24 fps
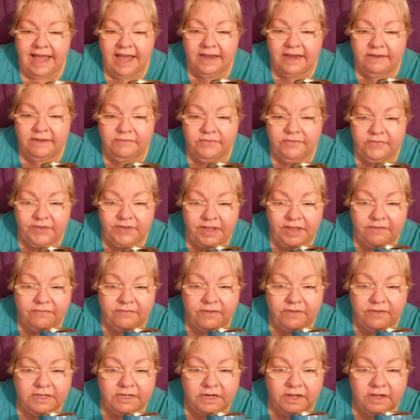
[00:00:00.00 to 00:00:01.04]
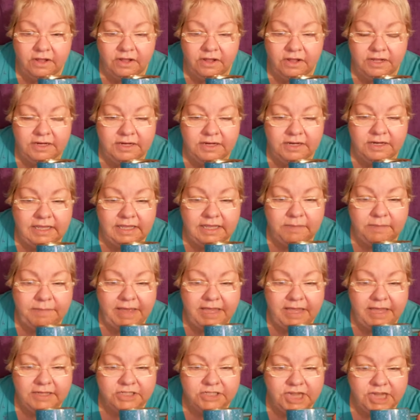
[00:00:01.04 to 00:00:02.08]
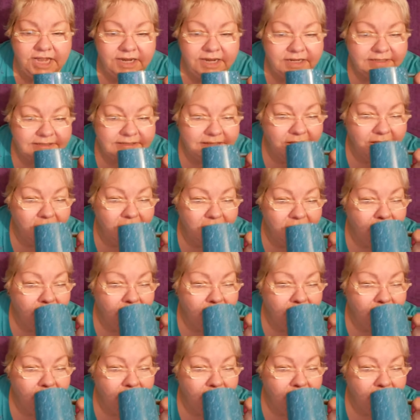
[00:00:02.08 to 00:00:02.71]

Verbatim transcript: lot of stuff on, on eBay, Janice?